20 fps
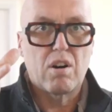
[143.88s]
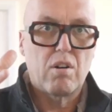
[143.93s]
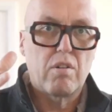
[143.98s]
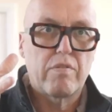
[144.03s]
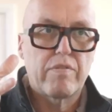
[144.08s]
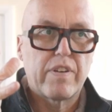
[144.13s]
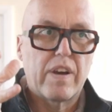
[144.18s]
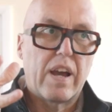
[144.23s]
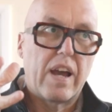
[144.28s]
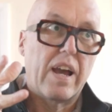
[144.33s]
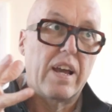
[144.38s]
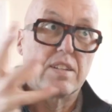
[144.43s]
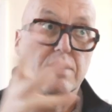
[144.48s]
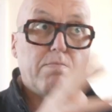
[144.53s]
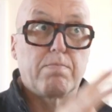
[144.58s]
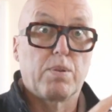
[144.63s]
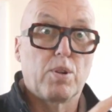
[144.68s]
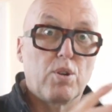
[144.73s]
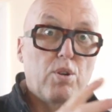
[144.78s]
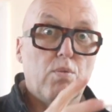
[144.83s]
of as
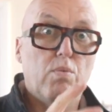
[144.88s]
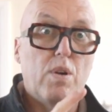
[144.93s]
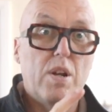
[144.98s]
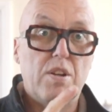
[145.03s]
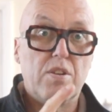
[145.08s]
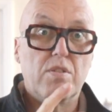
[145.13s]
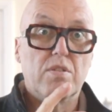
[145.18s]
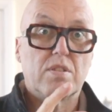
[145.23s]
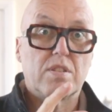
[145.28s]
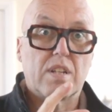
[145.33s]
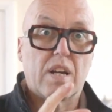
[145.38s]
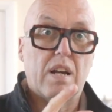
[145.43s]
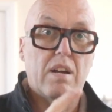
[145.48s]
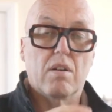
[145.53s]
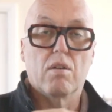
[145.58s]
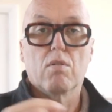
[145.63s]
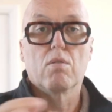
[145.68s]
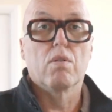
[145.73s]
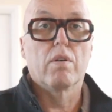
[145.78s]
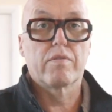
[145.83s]
blue when you say,
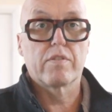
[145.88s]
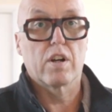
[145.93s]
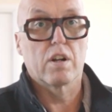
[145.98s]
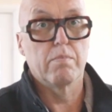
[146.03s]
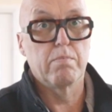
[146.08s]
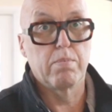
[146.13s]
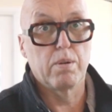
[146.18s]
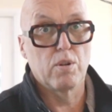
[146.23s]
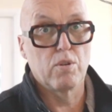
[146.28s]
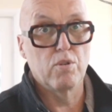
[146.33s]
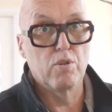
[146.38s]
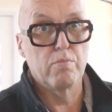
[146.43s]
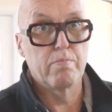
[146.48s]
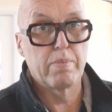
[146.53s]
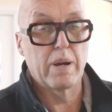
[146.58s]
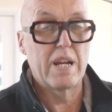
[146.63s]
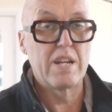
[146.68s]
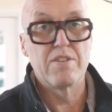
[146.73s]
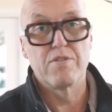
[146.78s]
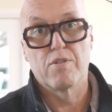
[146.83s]
oh, I've got a blue
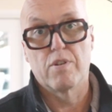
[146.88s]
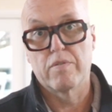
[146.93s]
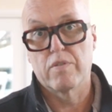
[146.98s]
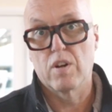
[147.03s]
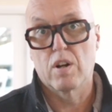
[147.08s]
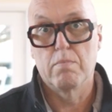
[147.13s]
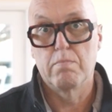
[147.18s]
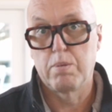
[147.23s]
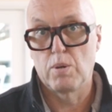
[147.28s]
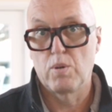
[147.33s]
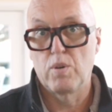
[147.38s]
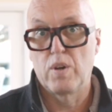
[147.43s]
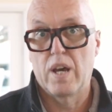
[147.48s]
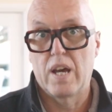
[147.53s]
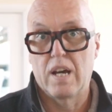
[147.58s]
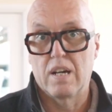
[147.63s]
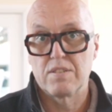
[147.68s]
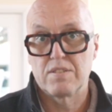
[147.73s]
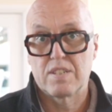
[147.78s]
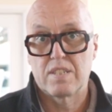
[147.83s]
paint or I've got a blue
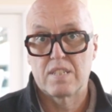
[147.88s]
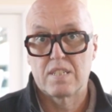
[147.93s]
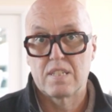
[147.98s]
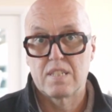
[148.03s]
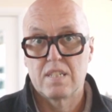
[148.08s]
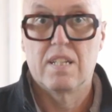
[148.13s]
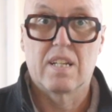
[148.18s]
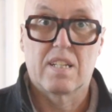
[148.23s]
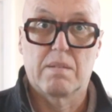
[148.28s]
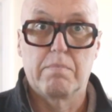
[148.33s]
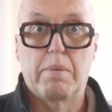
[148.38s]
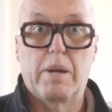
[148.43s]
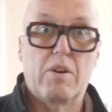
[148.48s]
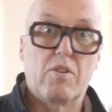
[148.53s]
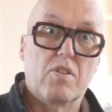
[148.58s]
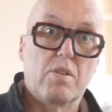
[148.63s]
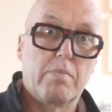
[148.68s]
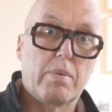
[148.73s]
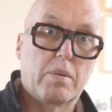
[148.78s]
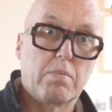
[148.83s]
house, like the bear
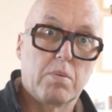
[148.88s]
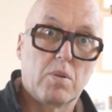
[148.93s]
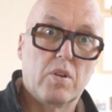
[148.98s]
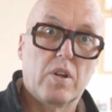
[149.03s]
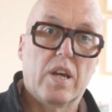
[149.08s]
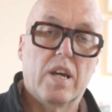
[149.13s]
in the big blue